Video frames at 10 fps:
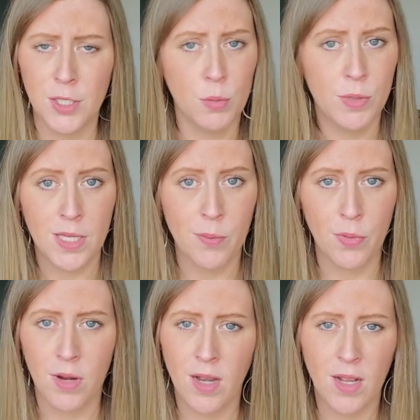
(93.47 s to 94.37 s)
new
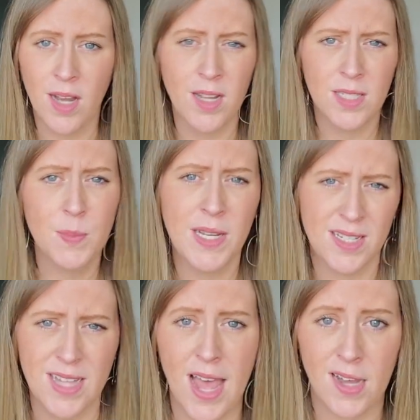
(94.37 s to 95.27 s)
bookkeeper and kind of speak
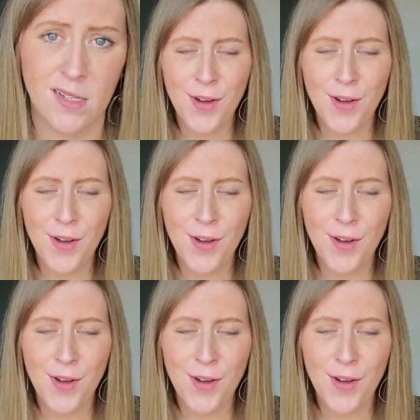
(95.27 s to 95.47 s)
to that.